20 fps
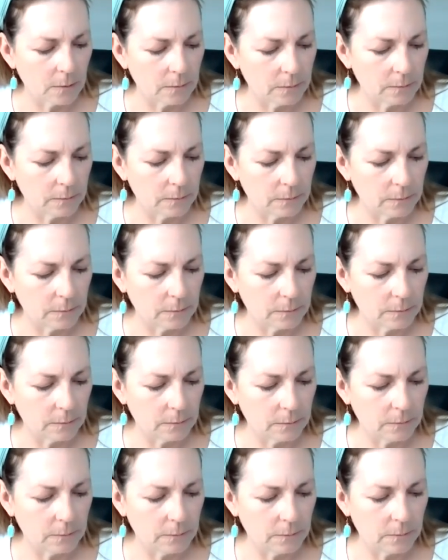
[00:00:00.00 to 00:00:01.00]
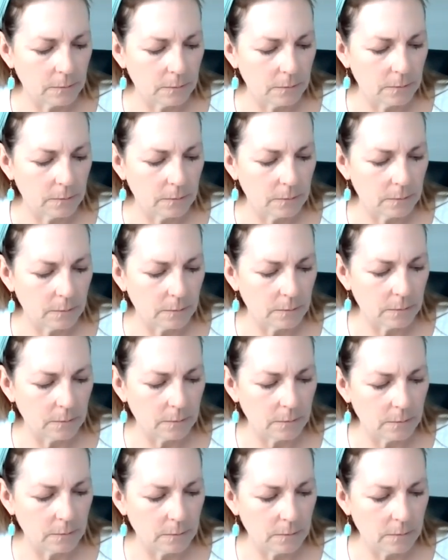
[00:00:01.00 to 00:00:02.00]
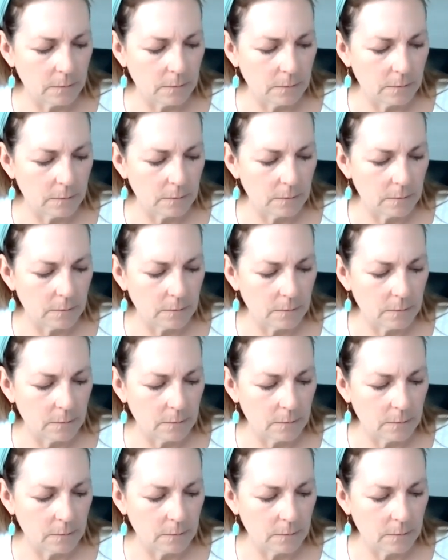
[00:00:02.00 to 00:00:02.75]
(not speaking)